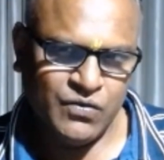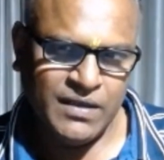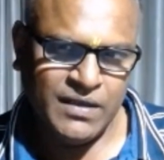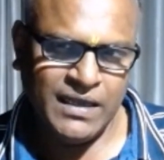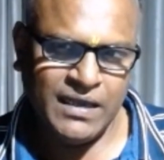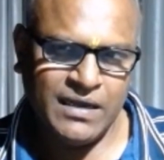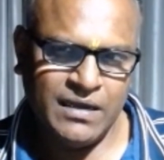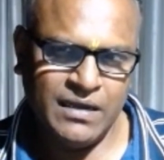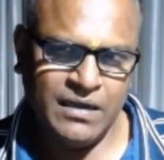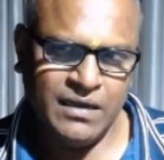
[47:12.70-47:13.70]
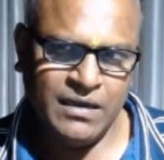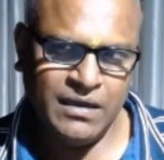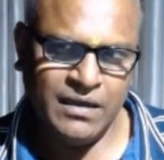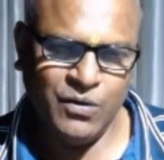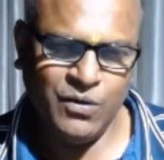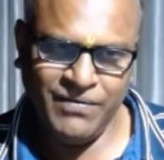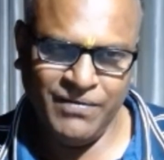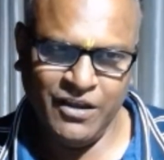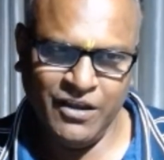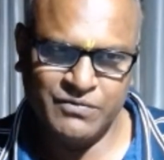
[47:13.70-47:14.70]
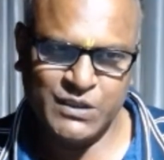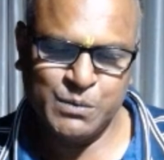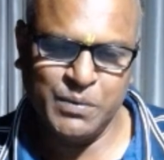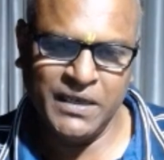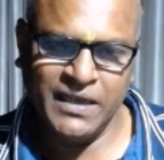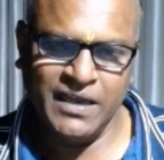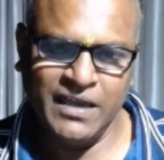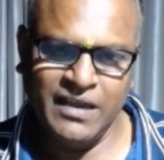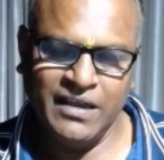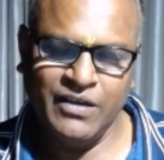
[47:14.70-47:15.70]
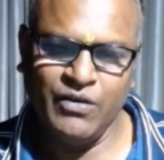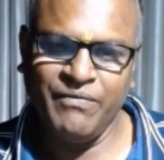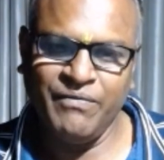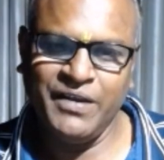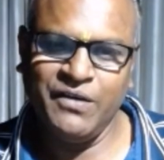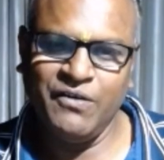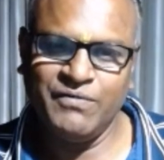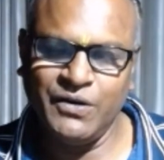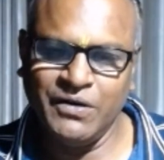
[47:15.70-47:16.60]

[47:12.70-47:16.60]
you think your way of speaking, your way of